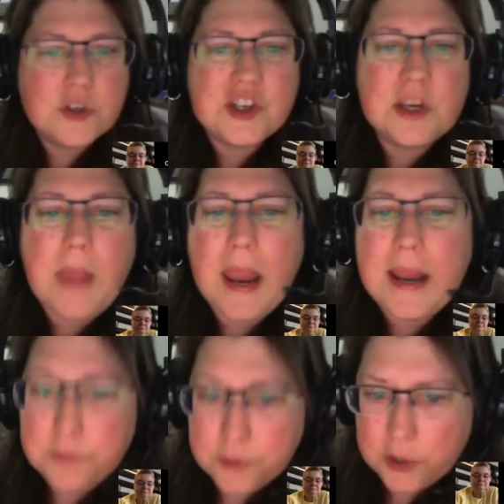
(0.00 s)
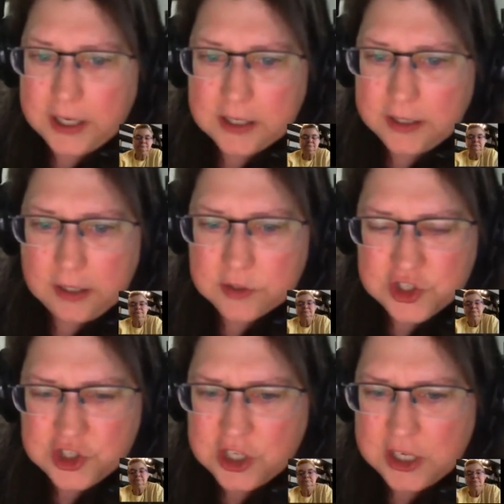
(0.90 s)
She made it pretty clear that
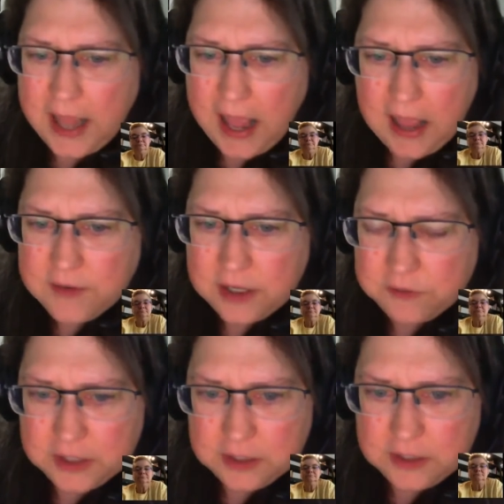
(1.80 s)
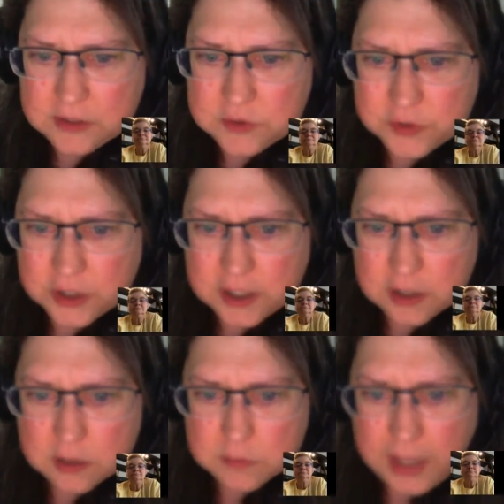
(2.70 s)
she didn't have any feelings for
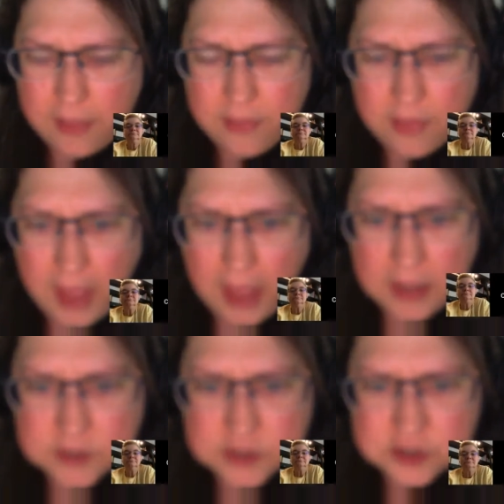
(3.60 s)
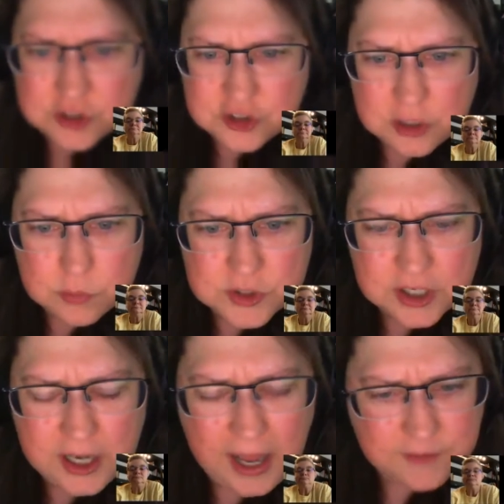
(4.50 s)
him, and that she was
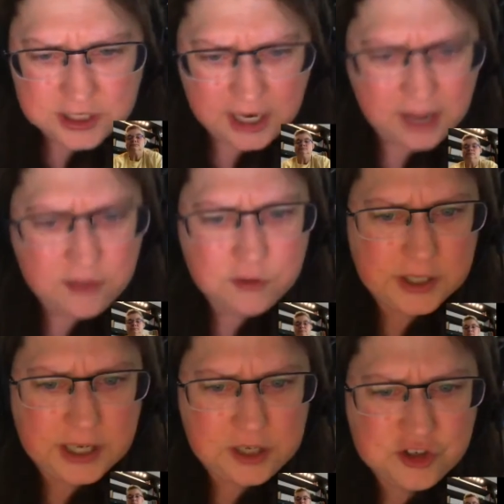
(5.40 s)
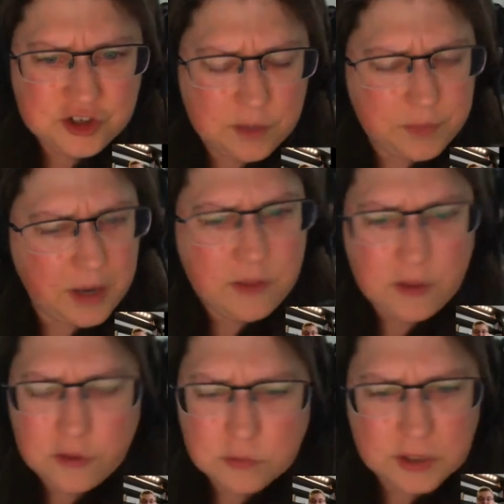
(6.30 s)
going to have to end the relationship, and that
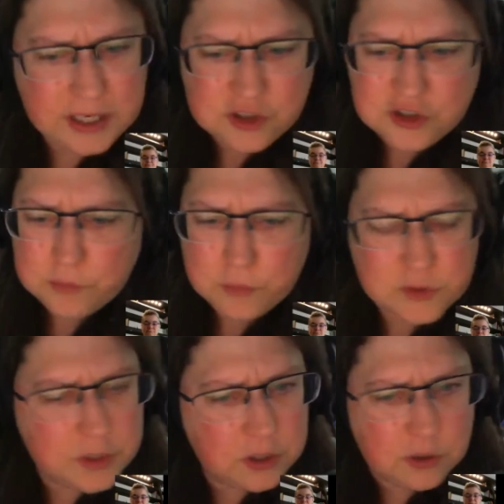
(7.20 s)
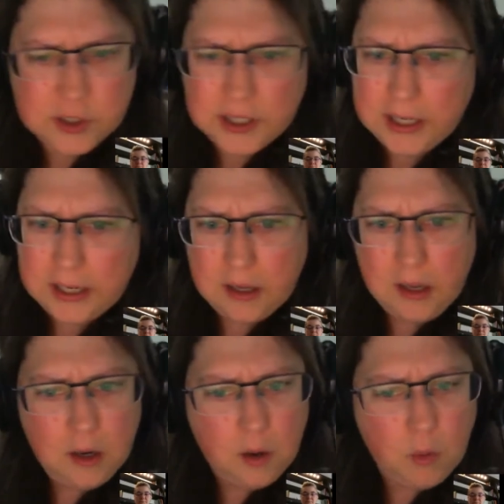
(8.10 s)
the relationship was purely
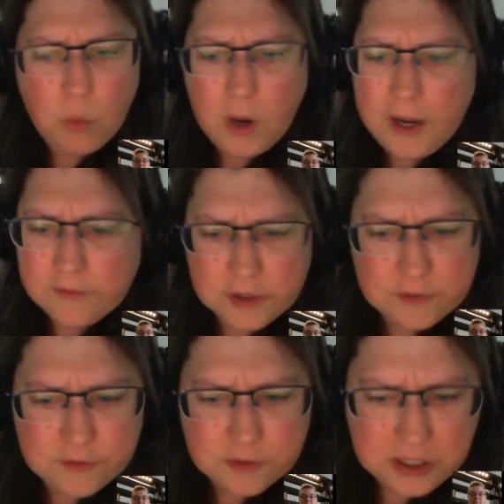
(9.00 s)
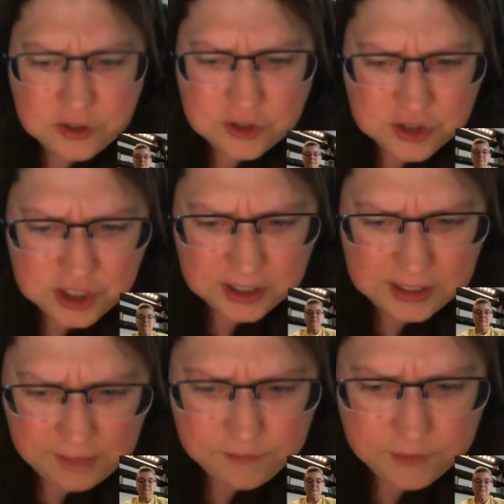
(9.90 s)
whatever information she could
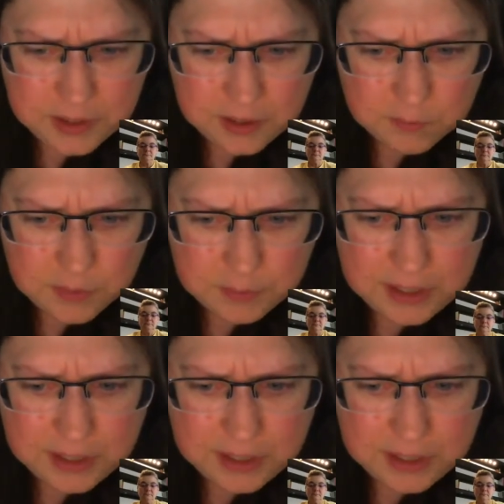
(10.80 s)
get from him. I mean,